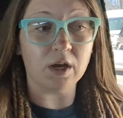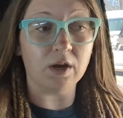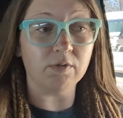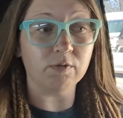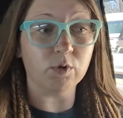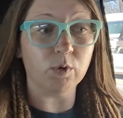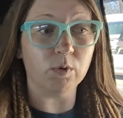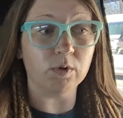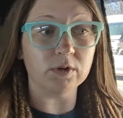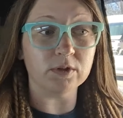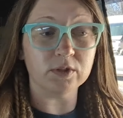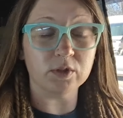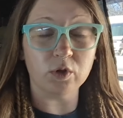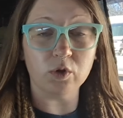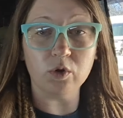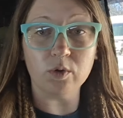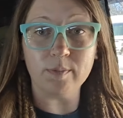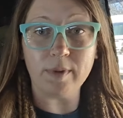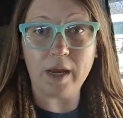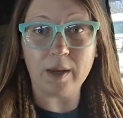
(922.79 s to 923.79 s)
Of course,
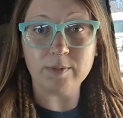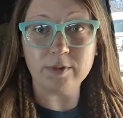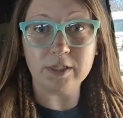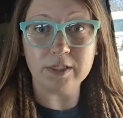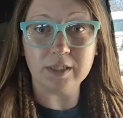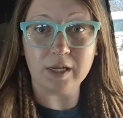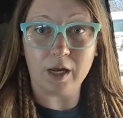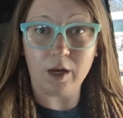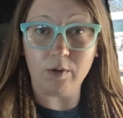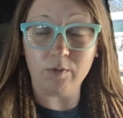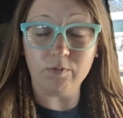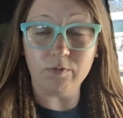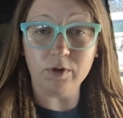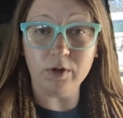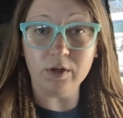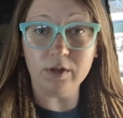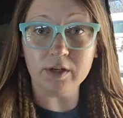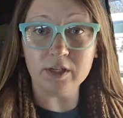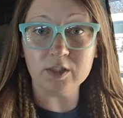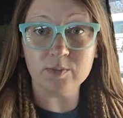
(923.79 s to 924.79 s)
Google Maps is
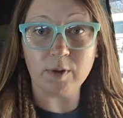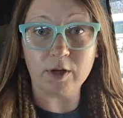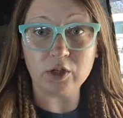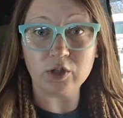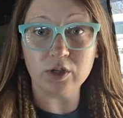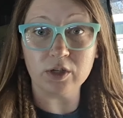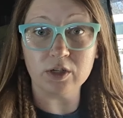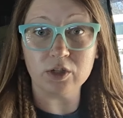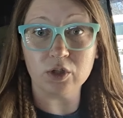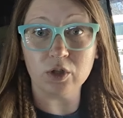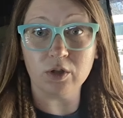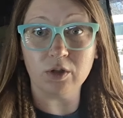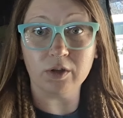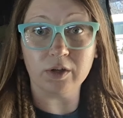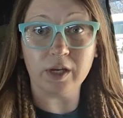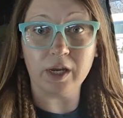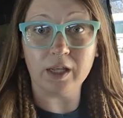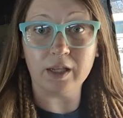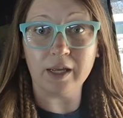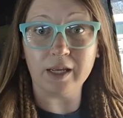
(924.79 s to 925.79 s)
helpful, especially to
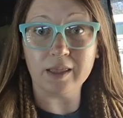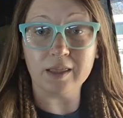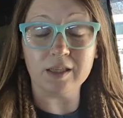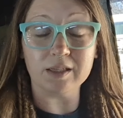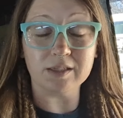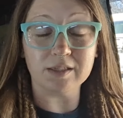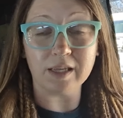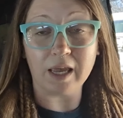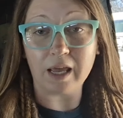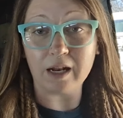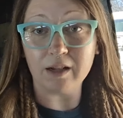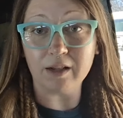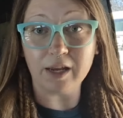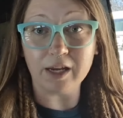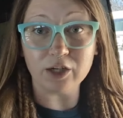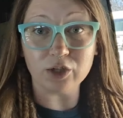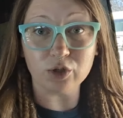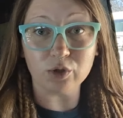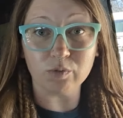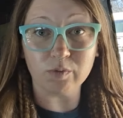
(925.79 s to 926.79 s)
look at like the
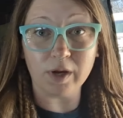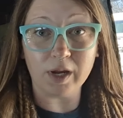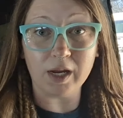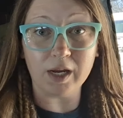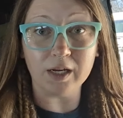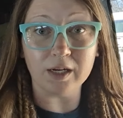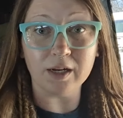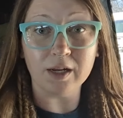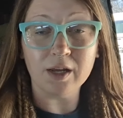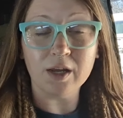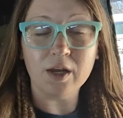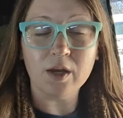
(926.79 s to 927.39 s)
satellite terrain,